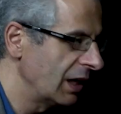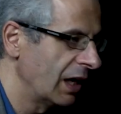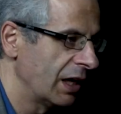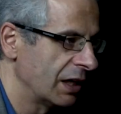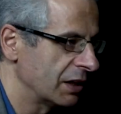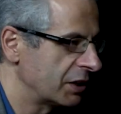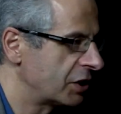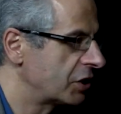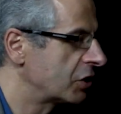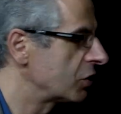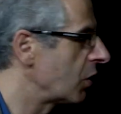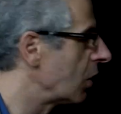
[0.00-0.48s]

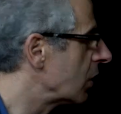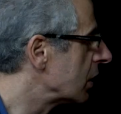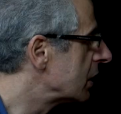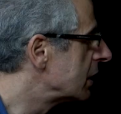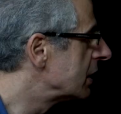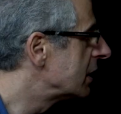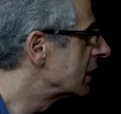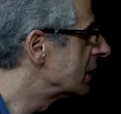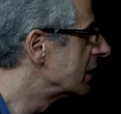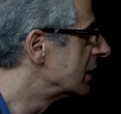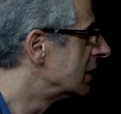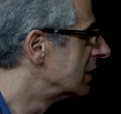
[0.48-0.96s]
a
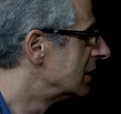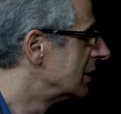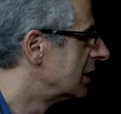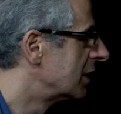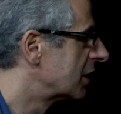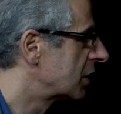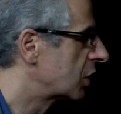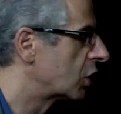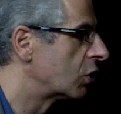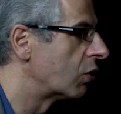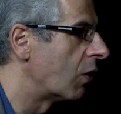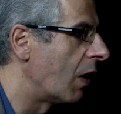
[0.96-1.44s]
solid
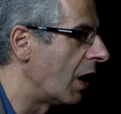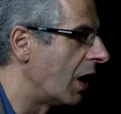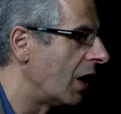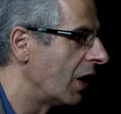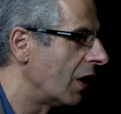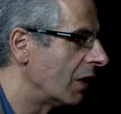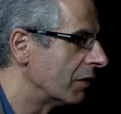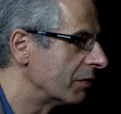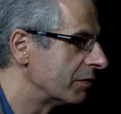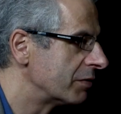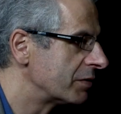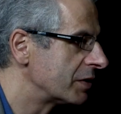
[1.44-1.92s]

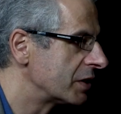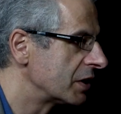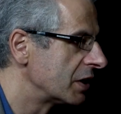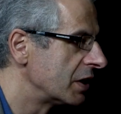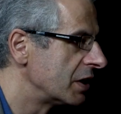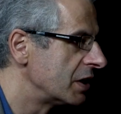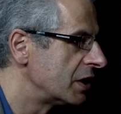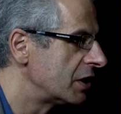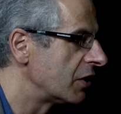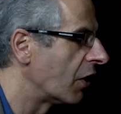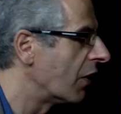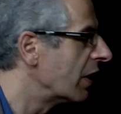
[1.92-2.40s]
craft,
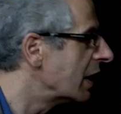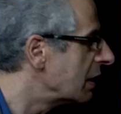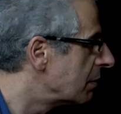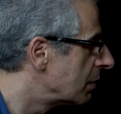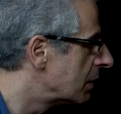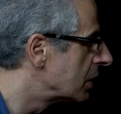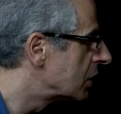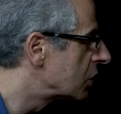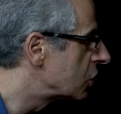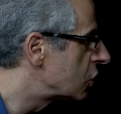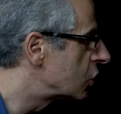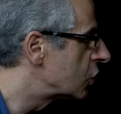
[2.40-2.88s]

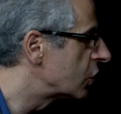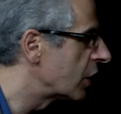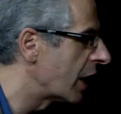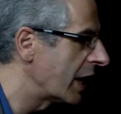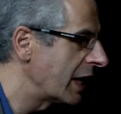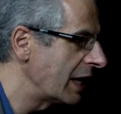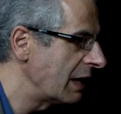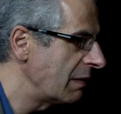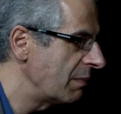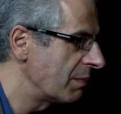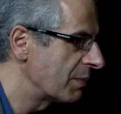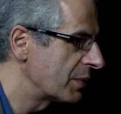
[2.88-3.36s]

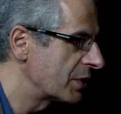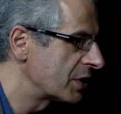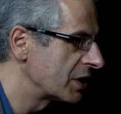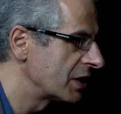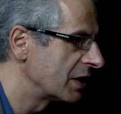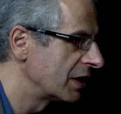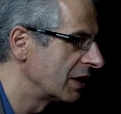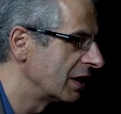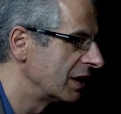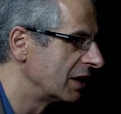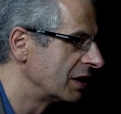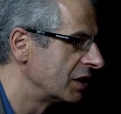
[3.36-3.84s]

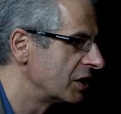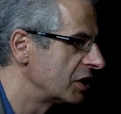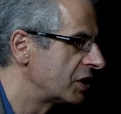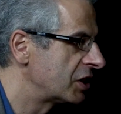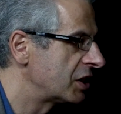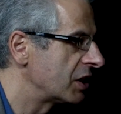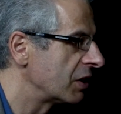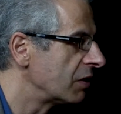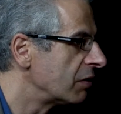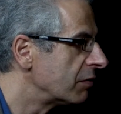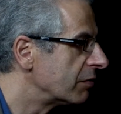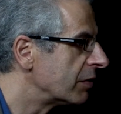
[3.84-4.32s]
diamond-shaped,
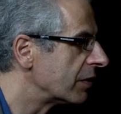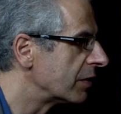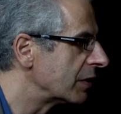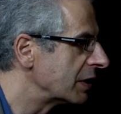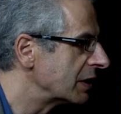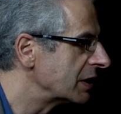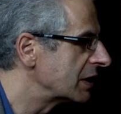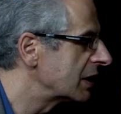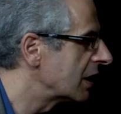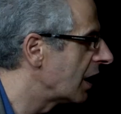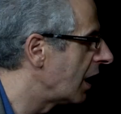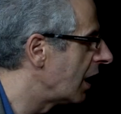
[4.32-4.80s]
silver
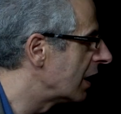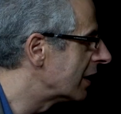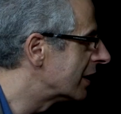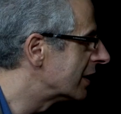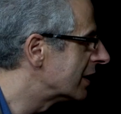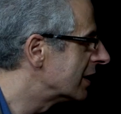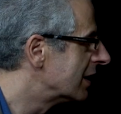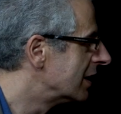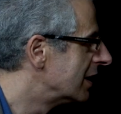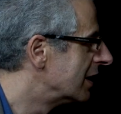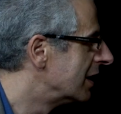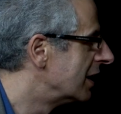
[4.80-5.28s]
in
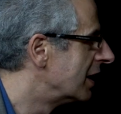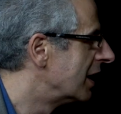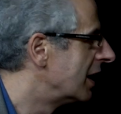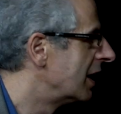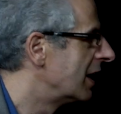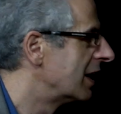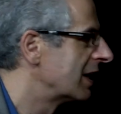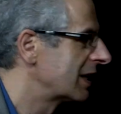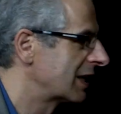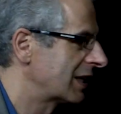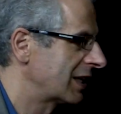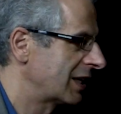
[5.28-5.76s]
color,
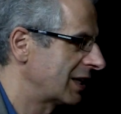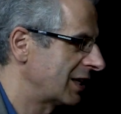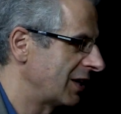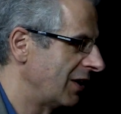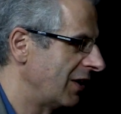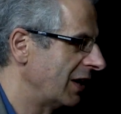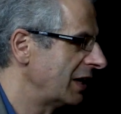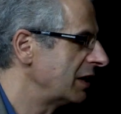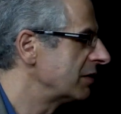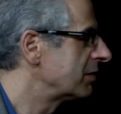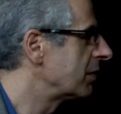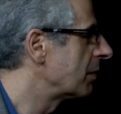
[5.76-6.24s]

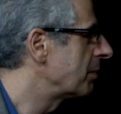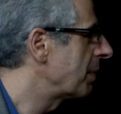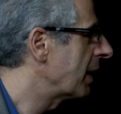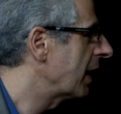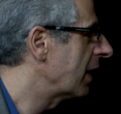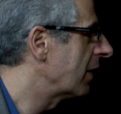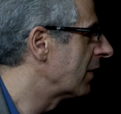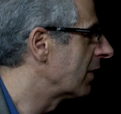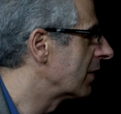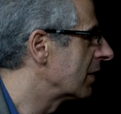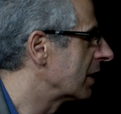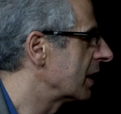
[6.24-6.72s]
kind of
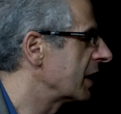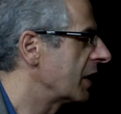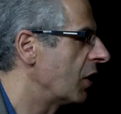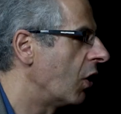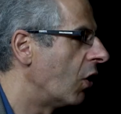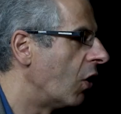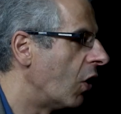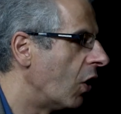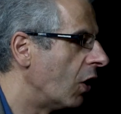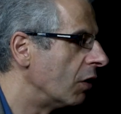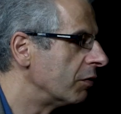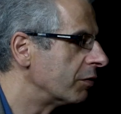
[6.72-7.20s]
apparently
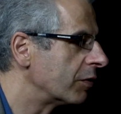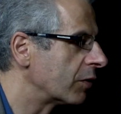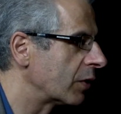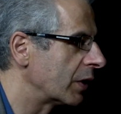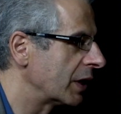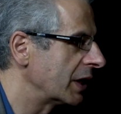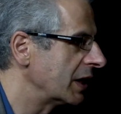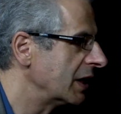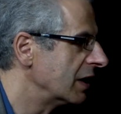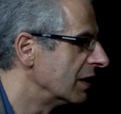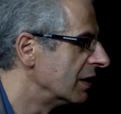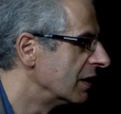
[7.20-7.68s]

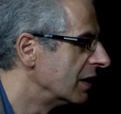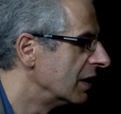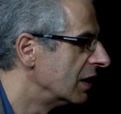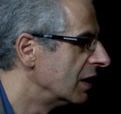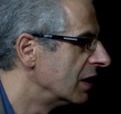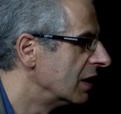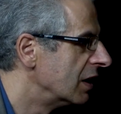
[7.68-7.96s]
hovering